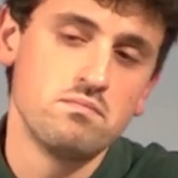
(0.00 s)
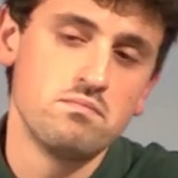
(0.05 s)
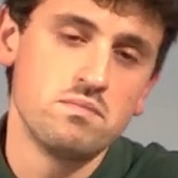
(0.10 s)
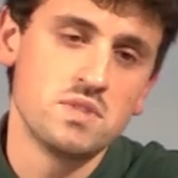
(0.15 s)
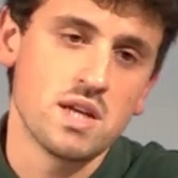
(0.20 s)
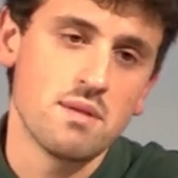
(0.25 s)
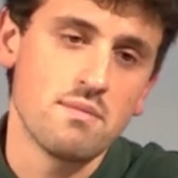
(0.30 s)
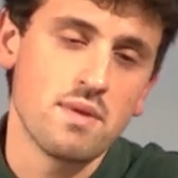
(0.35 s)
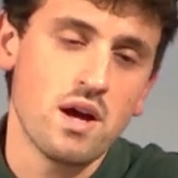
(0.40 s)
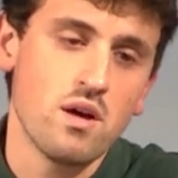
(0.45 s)

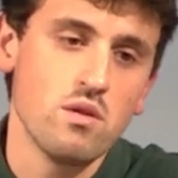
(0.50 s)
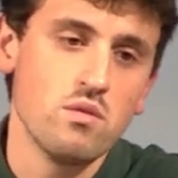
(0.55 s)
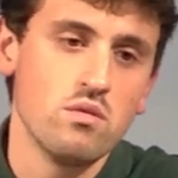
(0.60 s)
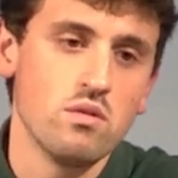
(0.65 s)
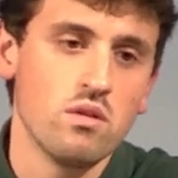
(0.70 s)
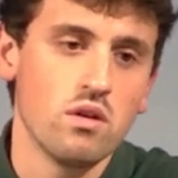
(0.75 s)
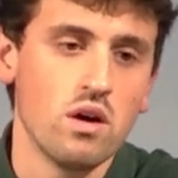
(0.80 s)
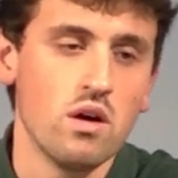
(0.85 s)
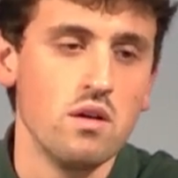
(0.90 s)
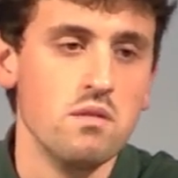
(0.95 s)
somehow
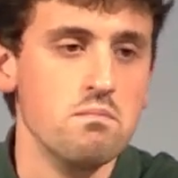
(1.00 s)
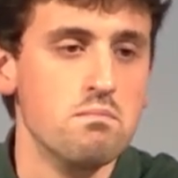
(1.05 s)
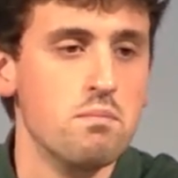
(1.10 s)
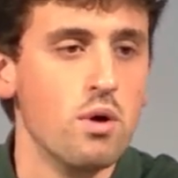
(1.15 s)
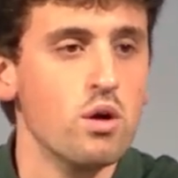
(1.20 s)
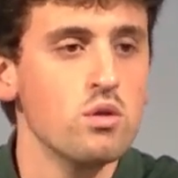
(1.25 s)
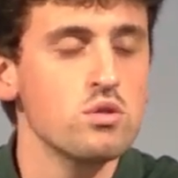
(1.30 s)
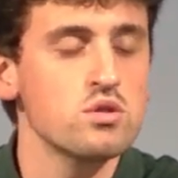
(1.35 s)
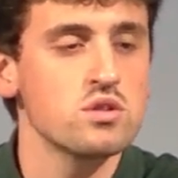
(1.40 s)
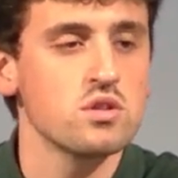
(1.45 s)
uh,
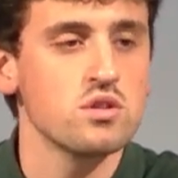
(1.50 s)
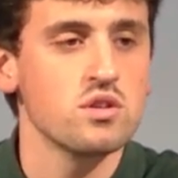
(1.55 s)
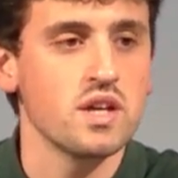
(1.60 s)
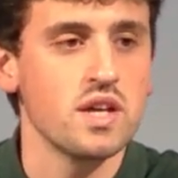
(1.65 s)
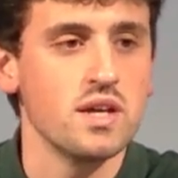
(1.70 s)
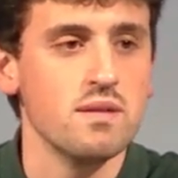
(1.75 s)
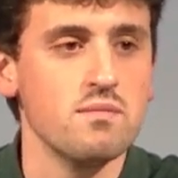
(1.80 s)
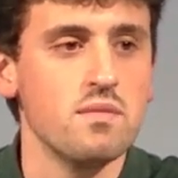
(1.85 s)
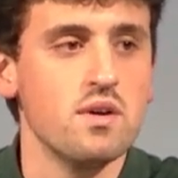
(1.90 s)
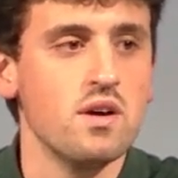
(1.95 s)
imposed on
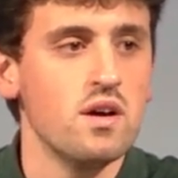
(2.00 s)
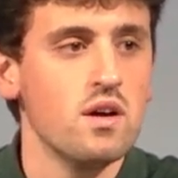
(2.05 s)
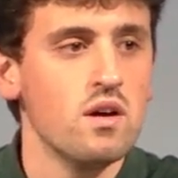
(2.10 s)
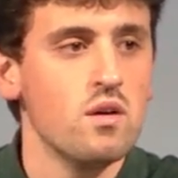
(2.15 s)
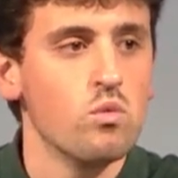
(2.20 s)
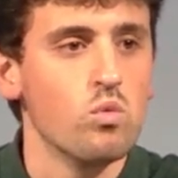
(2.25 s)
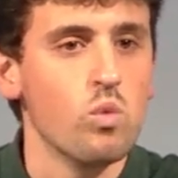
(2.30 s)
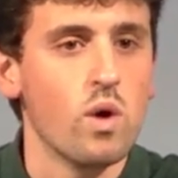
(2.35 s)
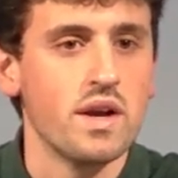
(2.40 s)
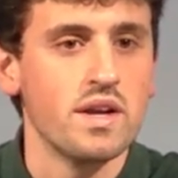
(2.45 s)
him
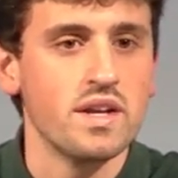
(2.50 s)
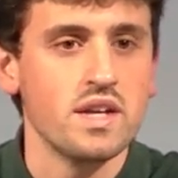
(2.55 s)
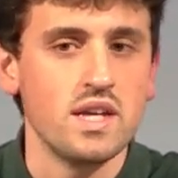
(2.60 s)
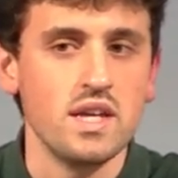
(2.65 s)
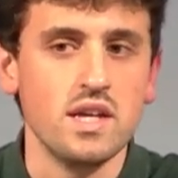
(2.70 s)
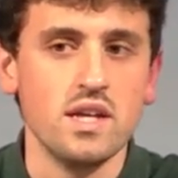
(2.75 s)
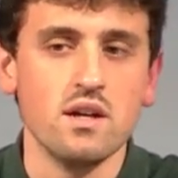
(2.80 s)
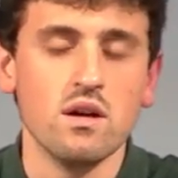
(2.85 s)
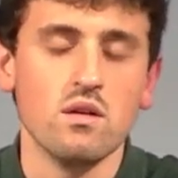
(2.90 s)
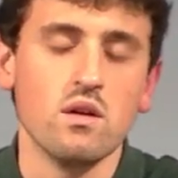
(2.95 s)
when
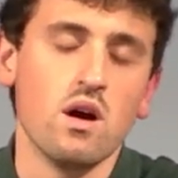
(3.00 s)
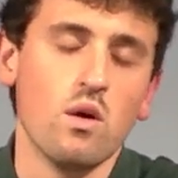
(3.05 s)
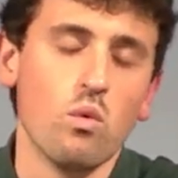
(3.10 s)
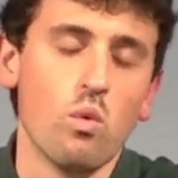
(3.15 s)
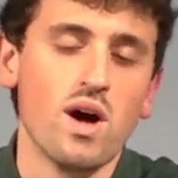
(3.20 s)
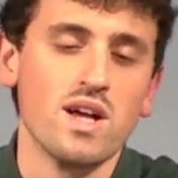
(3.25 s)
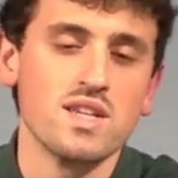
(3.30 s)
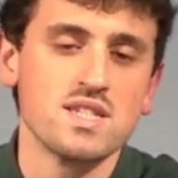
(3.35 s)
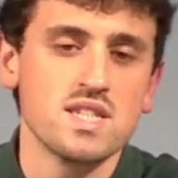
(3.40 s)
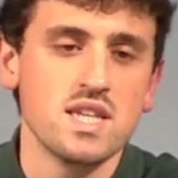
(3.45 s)
he,
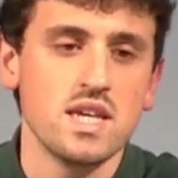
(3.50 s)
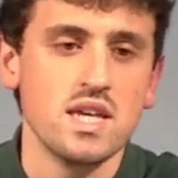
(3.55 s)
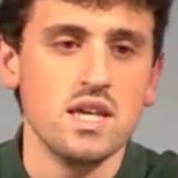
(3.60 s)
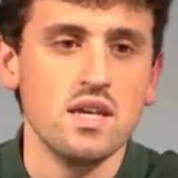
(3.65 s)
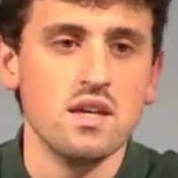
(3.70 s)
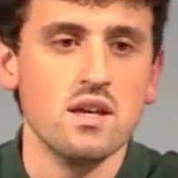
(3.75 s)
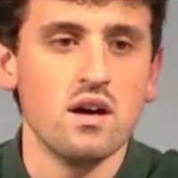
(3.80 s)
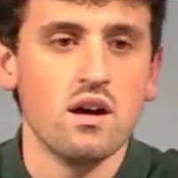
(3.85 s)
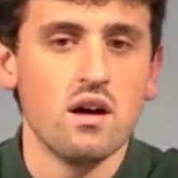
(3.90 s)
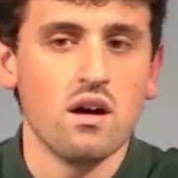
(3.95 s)
once
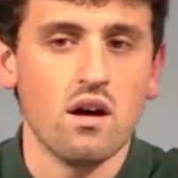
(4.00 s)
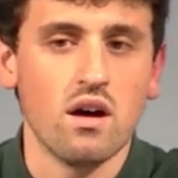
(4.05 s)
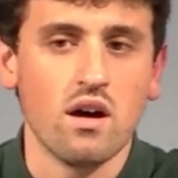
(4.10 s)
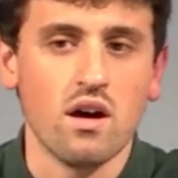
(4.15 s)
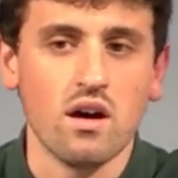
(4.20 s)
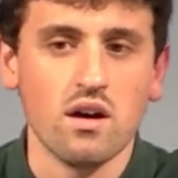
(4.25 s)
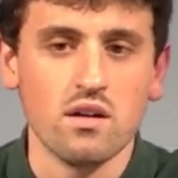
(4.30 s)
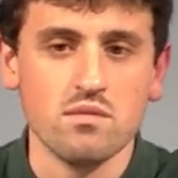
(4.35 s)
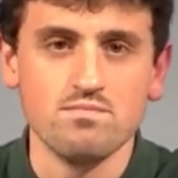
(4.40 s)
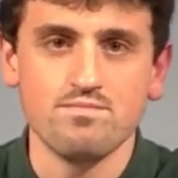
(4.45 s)
he
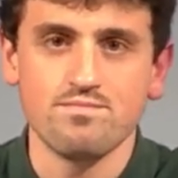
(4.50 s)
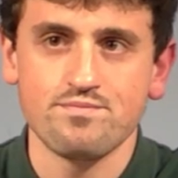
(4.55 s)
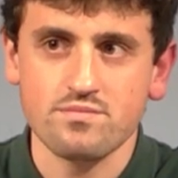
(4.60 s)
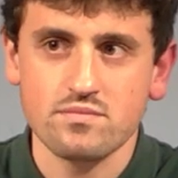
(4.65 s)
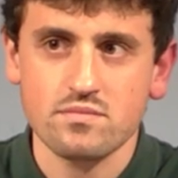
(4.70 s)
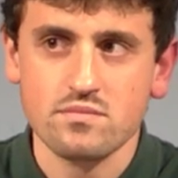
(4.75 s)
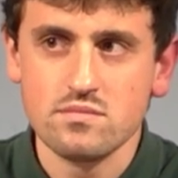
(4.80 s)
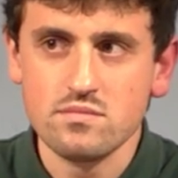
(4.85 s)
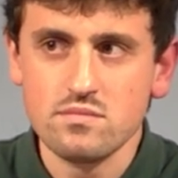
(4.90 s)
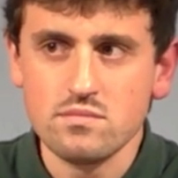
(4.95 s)

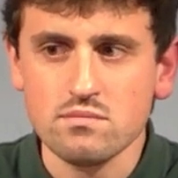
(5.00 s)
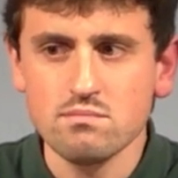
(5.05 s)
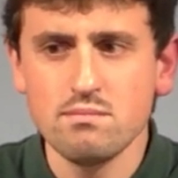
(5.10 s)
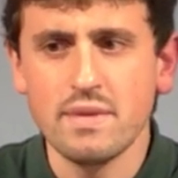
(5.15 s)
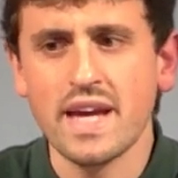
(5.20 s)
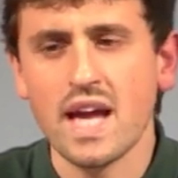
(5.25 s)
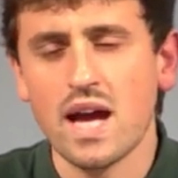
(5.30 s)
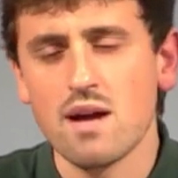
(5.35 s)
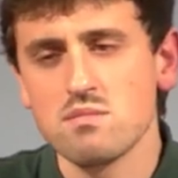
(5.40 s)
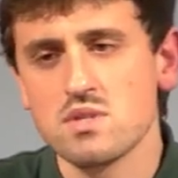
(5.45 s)

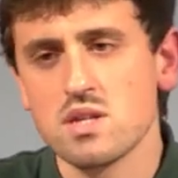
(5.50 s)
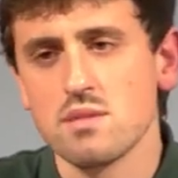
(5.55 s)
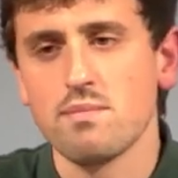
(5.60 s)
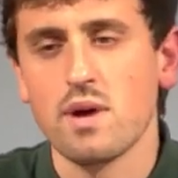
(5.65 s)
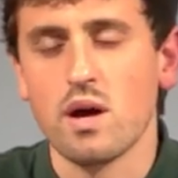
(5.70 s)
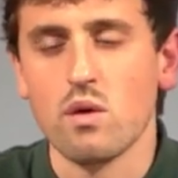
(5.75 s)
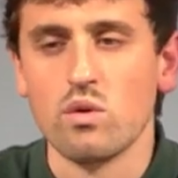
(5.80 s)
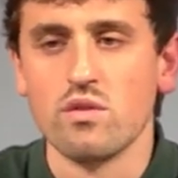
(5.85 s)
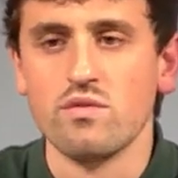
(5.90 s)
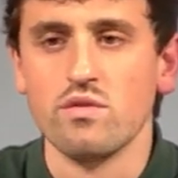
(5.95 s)
becomes a
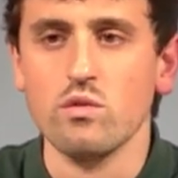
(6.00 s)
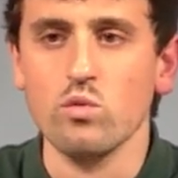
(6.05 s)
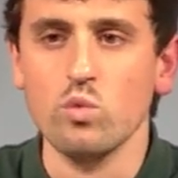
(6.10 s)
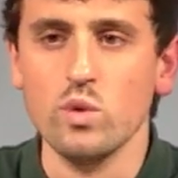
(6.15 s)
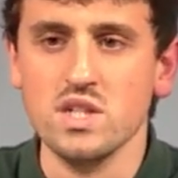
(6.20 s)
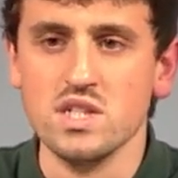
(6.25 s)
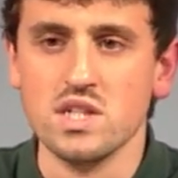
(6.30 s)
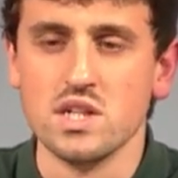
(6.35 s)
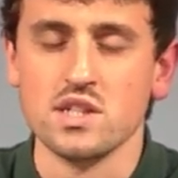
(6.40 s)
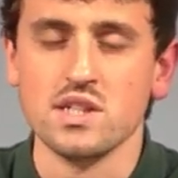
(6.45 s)
powerful
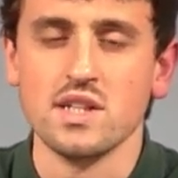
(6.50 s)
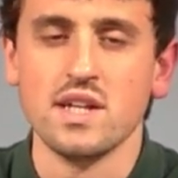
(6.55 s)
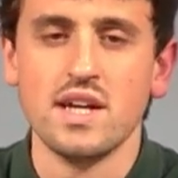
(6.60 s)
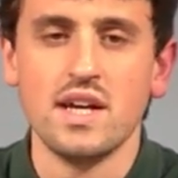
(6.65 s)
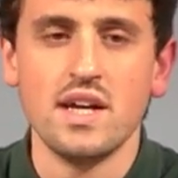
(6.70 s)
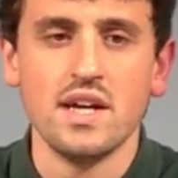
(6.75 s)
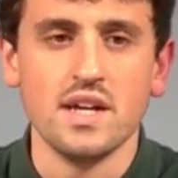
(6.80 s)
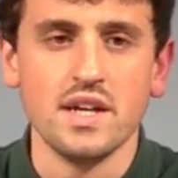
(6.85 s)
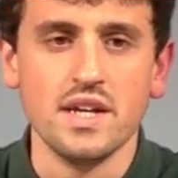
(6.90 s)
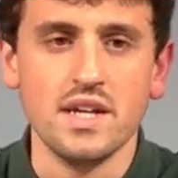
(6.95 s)
wizard
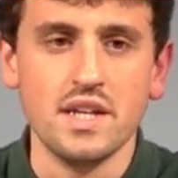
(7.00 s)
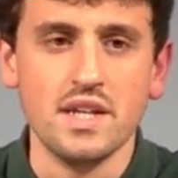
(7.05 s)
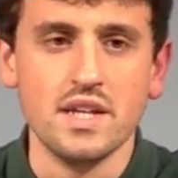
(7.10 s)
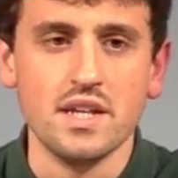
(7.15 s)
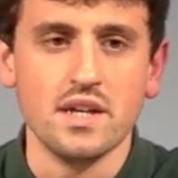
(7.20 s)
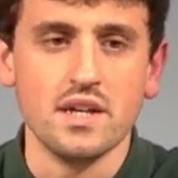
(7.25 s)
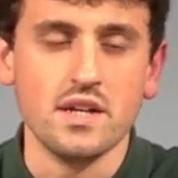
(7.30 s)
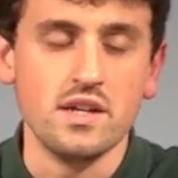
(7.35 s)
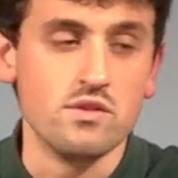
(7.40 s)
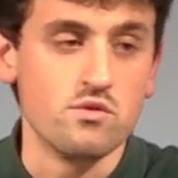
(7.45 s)
in,
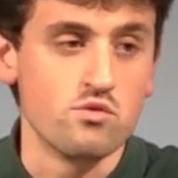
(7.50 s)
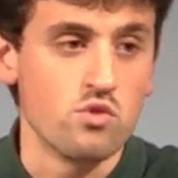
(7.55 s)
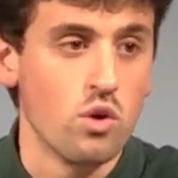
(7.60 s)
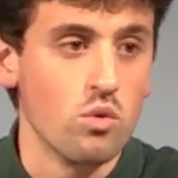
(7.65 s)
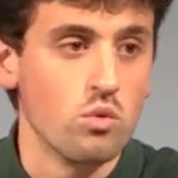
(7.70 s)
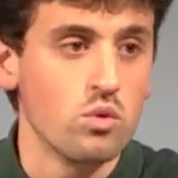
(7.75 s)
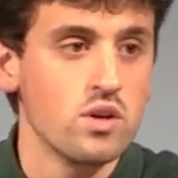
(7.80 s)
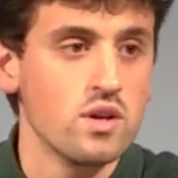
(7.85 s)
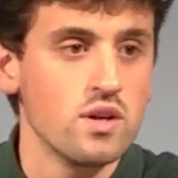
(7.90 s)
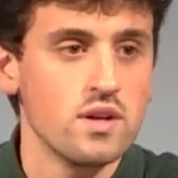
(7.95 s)
in
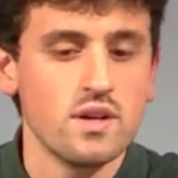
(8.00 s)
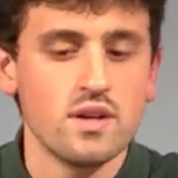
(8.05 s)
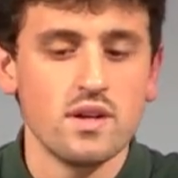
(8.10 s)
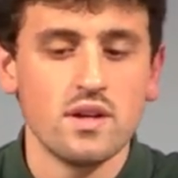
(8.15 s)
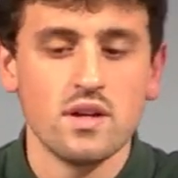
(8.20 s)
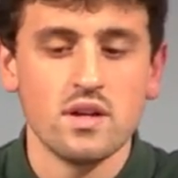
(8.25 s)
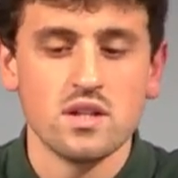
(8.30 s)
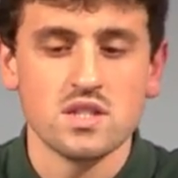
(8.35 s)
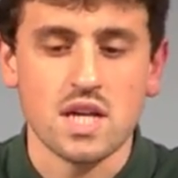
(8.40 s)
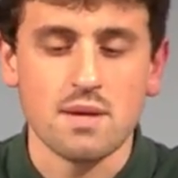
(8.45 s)
Roke.
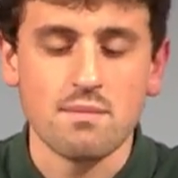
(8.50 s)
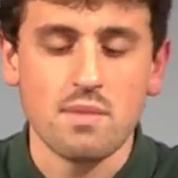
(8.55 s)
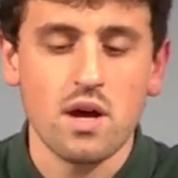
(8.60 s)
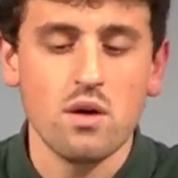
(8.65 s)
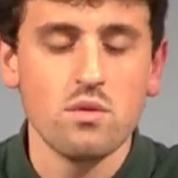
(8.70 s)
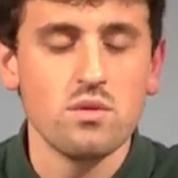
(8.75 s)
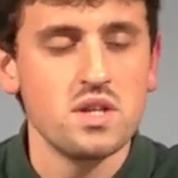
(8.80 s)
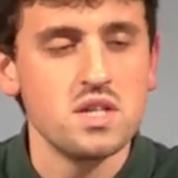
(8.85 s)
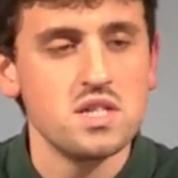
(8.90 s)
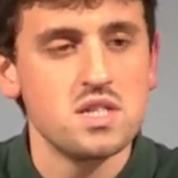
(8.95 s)

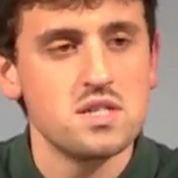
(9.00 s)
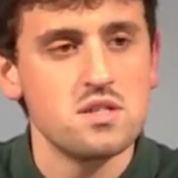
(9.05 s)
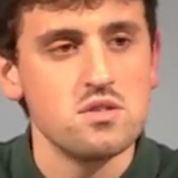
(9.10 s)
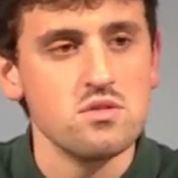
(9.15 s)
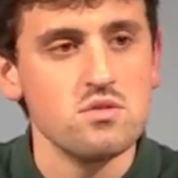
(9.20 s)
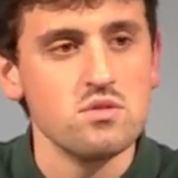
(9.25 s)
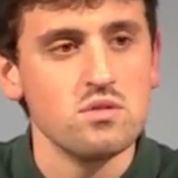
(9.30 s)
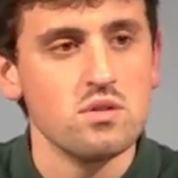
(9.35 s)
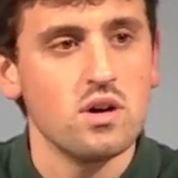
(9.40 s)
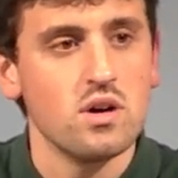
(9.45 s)
Somehow these two